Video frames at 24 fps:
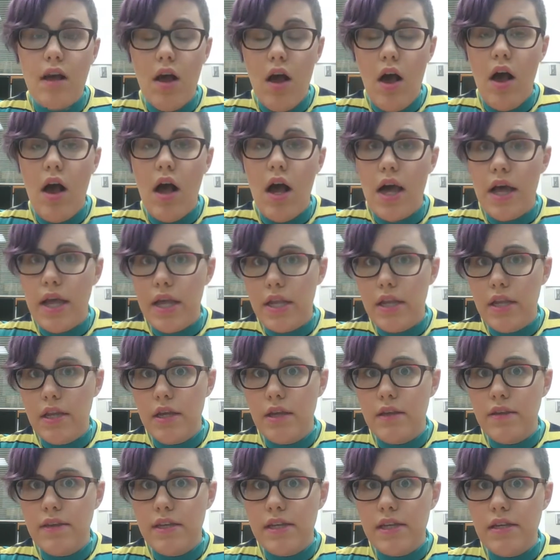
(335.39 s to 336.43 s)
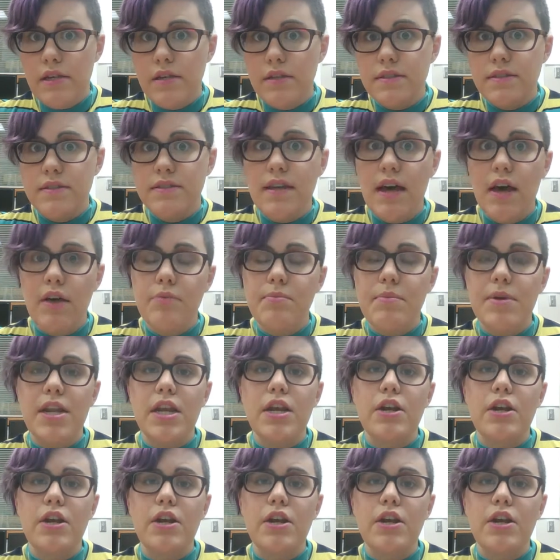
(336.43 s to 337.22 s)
on the South Bend